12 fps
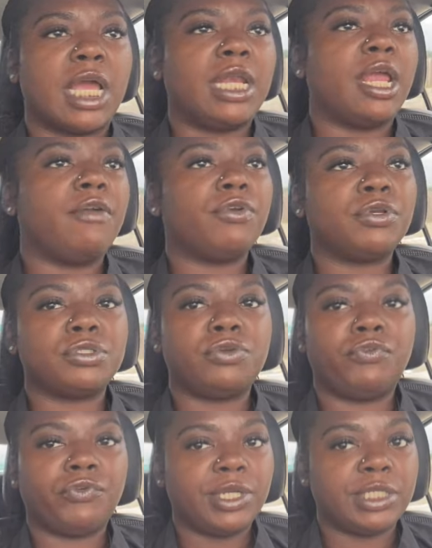never do
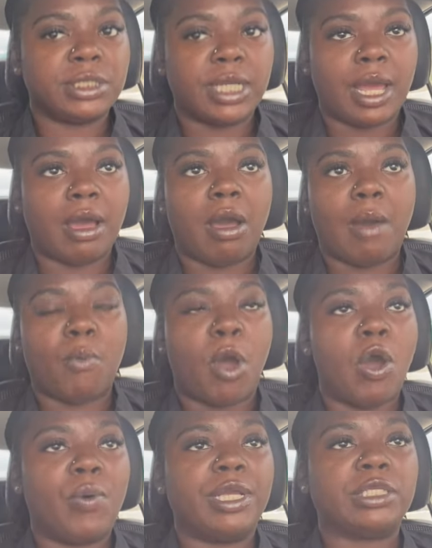freestyle. I'm
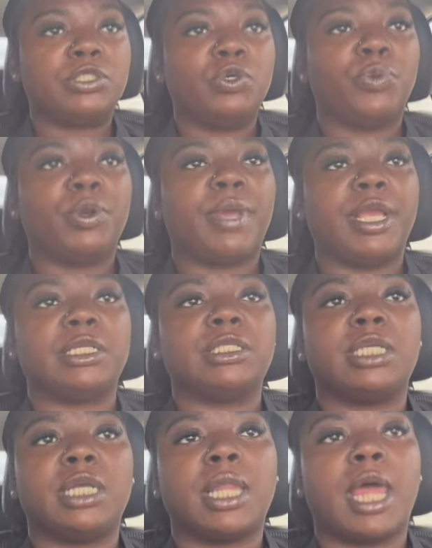always super
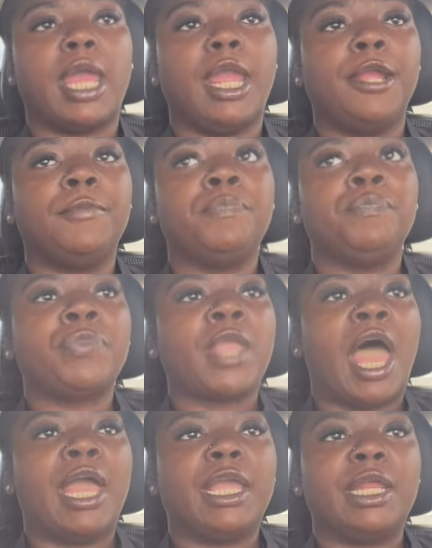basic. Like,
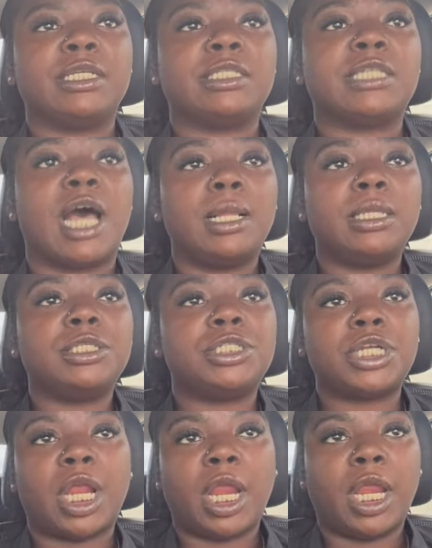I get a solid
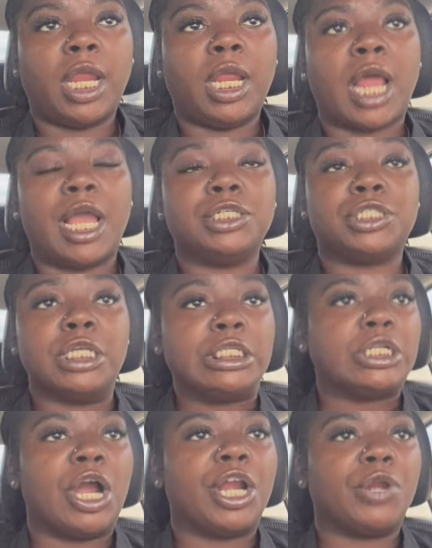shade. I just
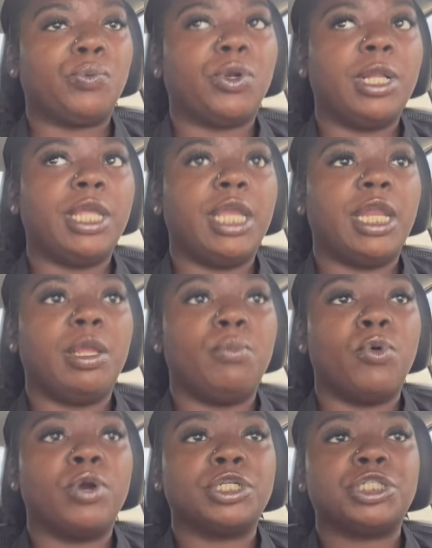started really getting
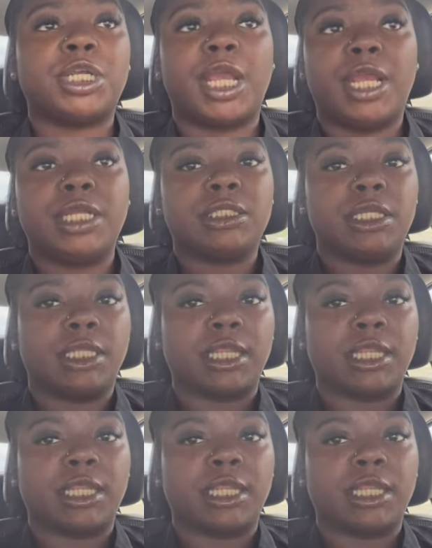more shades than